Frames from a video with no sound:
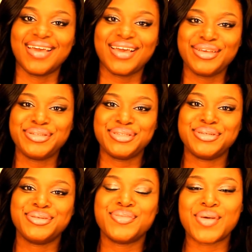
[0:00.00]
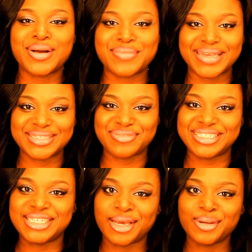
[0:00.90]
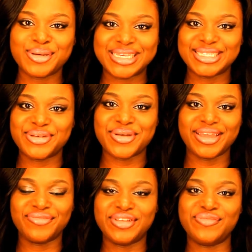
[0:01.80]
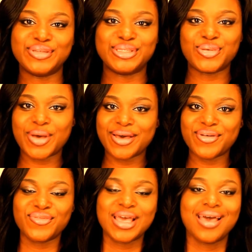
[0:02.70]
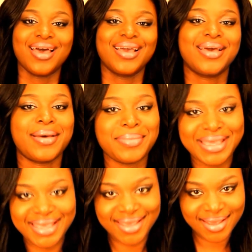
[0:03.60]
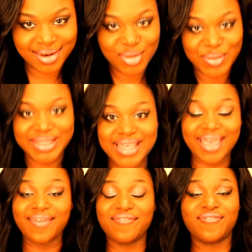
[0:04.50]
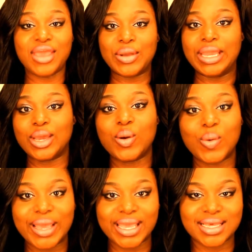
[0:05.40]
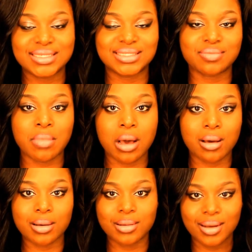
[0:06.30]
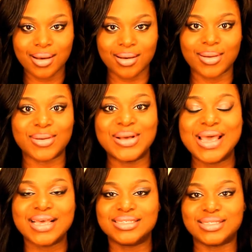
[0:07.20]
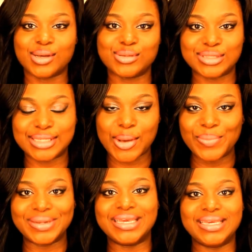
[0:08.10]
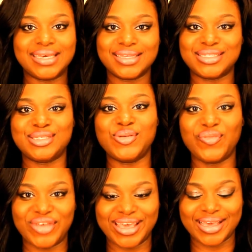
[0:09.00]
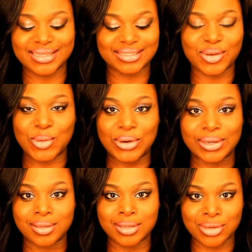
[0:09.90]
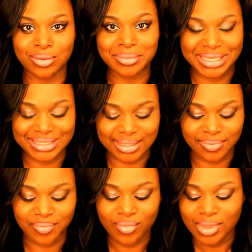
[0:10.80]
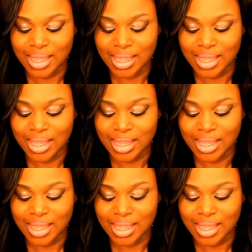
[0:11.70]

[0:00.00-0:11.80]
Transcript: Hi YouTube, welcome back to my channel. It's Creative Diva 12 coming in with a very quick small haul. So don't blink too fast or you will miss it.